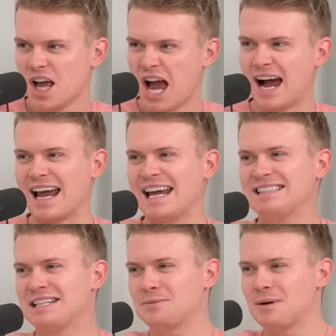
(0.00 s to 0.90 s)
Oh. I
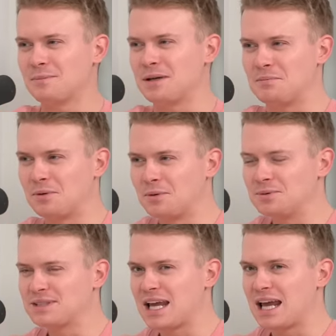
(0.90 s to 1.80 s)
hate it when people
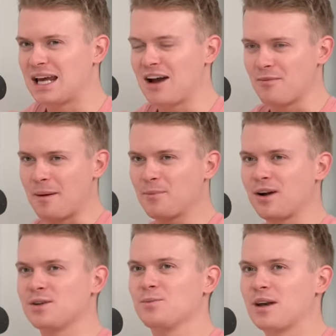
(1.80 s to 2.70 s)
say. I remember
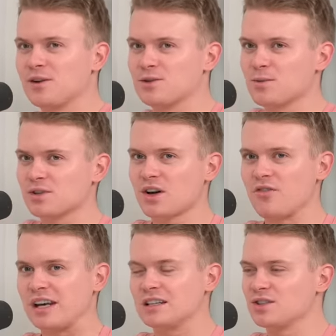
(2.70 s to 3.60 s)
I, when I used to watch
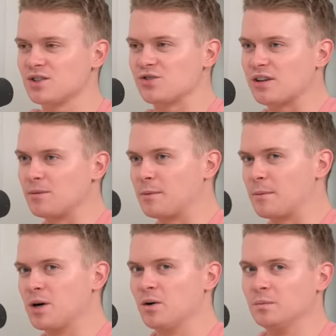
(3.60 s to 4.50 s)
Coronation Street with my
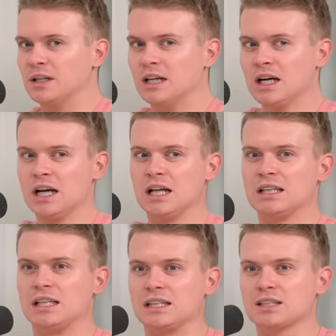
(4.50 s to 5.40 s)
mom,
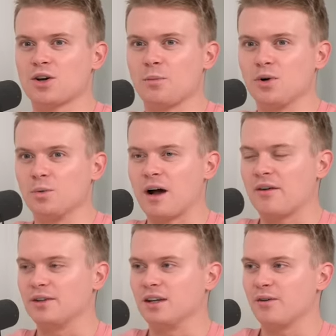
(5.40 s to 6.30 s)
this couple were
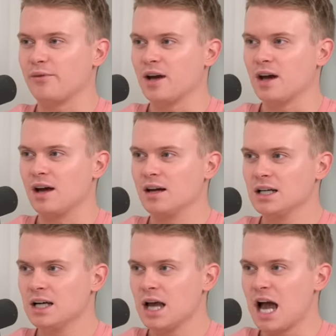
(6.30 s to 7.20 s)
having an affair.
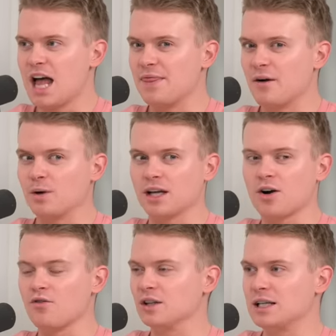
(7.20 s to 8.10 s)
Mm. And then when it
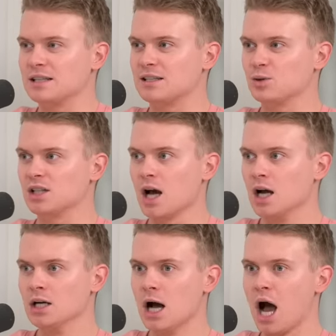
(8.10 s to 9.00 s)
got released, he was like,
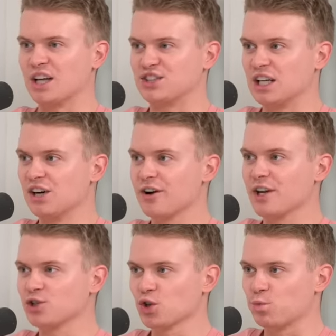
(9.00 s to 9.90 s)
I see her and
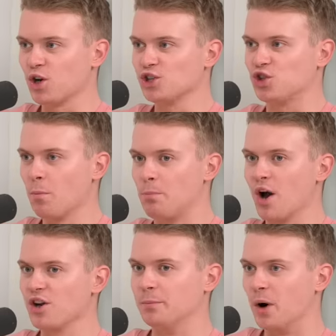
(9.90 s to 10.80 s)
I just want to jump
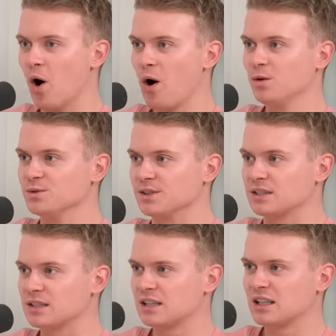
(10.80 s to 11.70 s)
on her
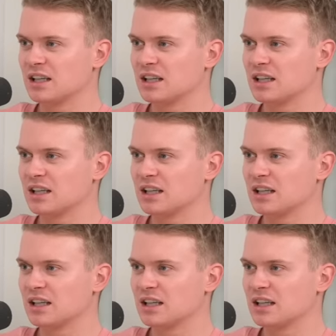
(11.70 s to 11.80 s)
bones.